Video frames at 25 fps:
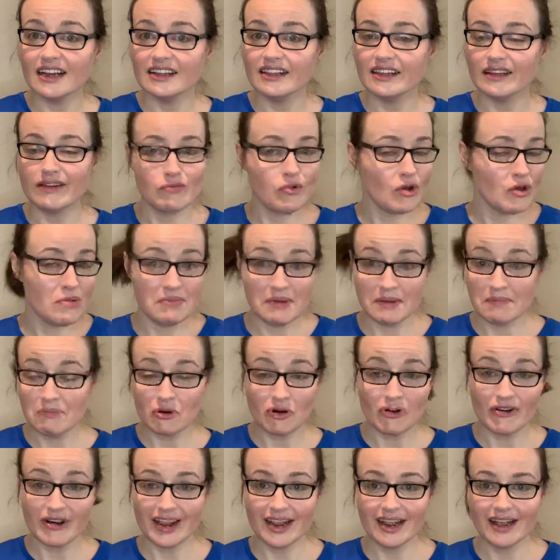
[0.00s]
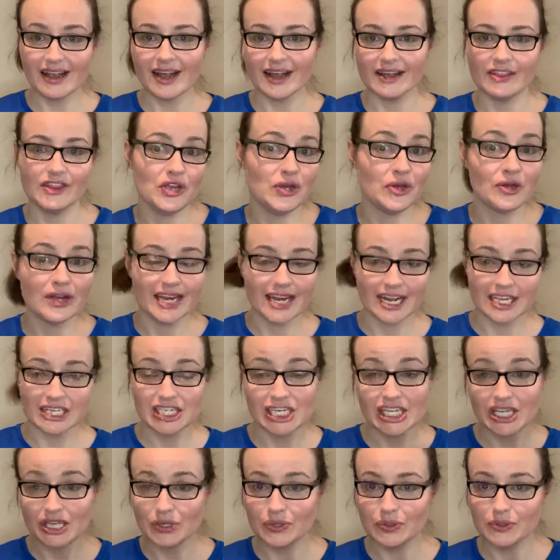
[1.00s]
that won't be boring, and that you can
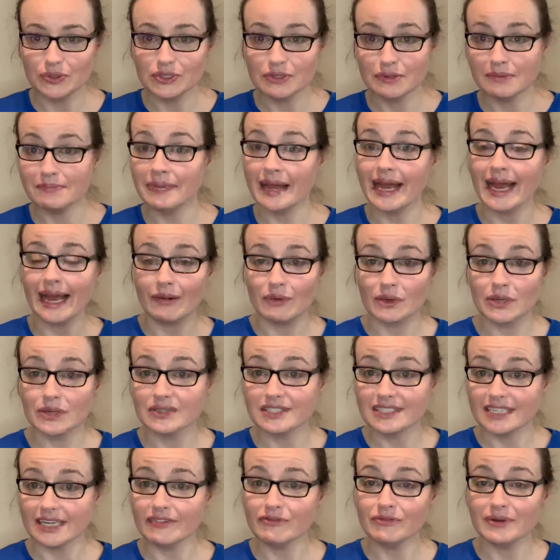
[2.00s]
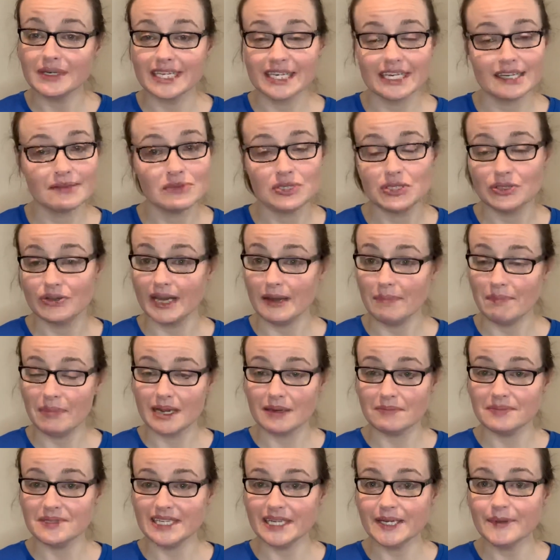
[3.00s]
actually use to empower yourself when it comes to
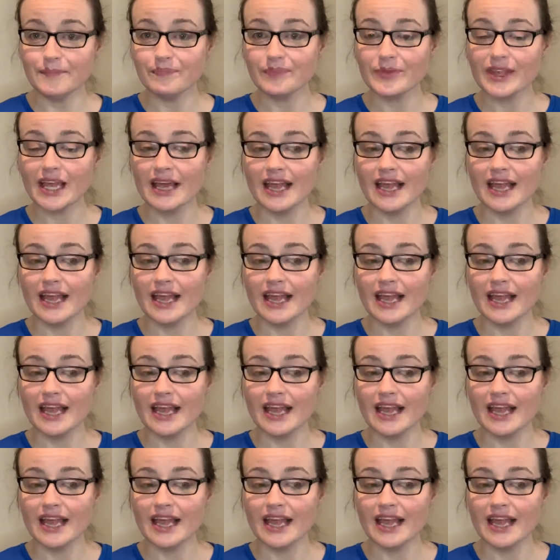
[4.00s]
epilepsy.